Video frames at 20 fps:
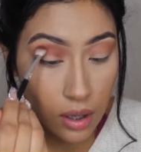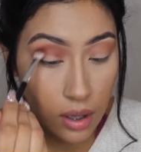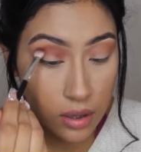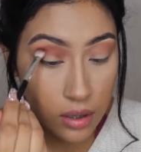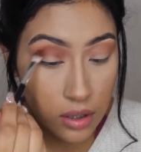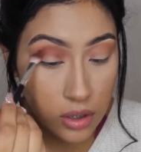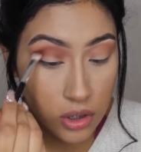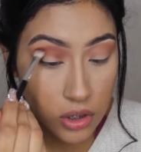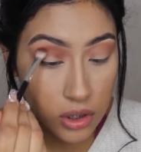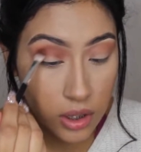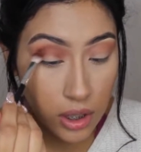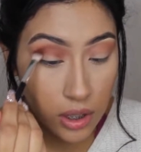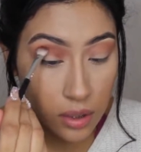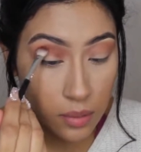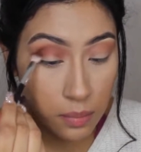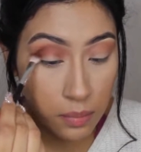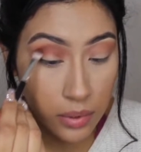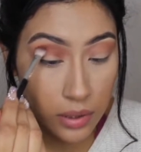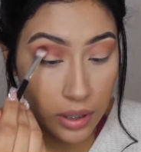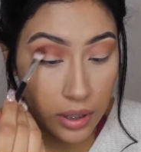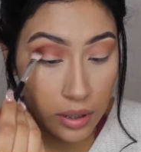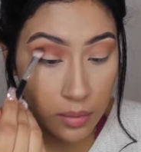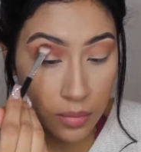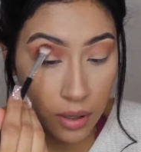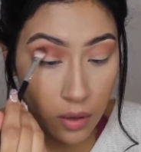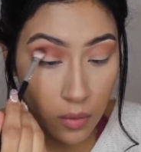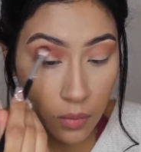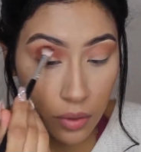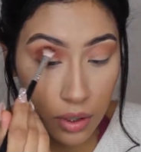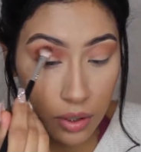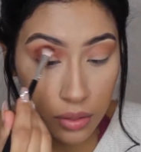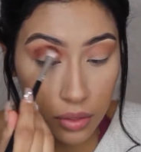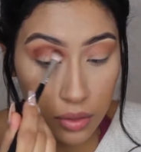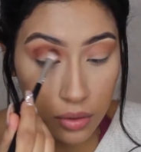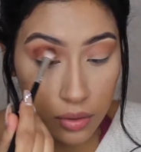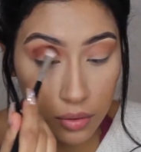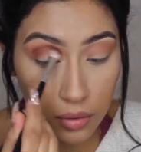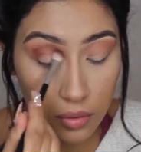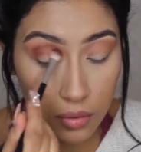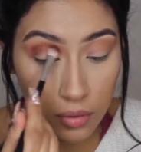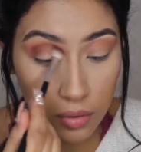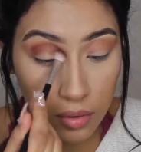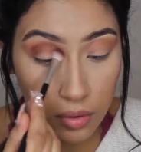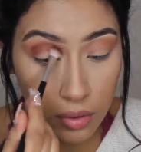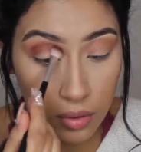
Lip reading: and then just kind of blend my way through.